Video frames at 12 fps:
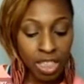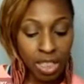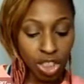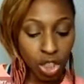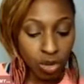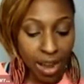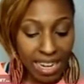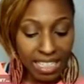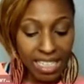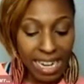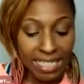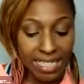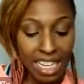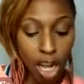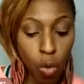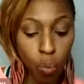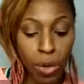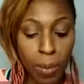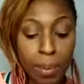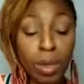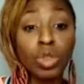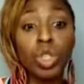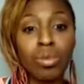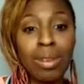to strategize to help
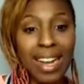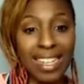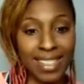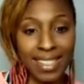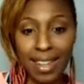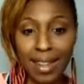rebuild trust.